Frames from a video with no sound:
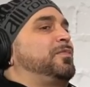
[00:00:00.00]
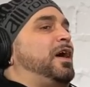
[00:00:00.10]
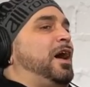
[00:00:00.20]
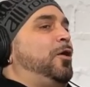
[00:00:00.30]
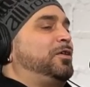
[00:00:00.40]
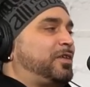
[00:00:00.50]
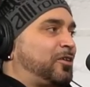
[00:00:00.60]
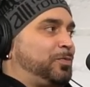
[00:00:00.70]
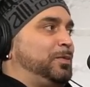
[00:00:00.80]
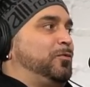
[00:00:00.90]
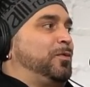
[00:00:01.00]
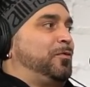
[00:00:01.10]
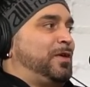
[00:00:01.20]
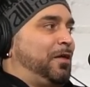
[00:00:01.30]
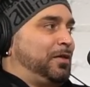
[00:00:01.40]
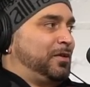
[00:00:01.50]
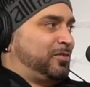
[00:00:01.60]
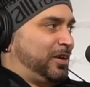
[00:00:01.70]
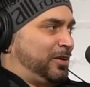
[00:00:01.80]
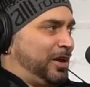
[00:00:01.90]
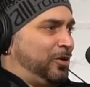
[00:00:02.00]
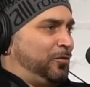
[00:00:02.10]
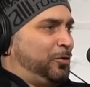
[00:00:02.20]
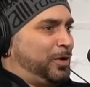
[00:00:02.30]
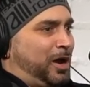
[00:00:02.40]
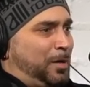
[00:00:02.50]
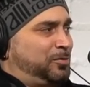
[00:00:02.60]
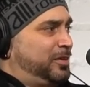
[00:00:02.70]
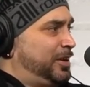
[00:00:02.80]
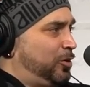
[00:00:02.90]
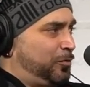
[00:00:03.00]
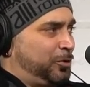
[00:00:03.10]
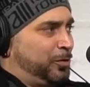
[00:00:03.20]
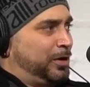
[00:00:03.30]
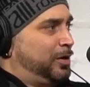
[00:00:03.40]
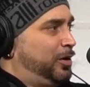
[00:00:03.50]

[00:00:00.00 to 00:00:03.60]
I always ask people from the Valley this, like interviewing Hobson, interviewing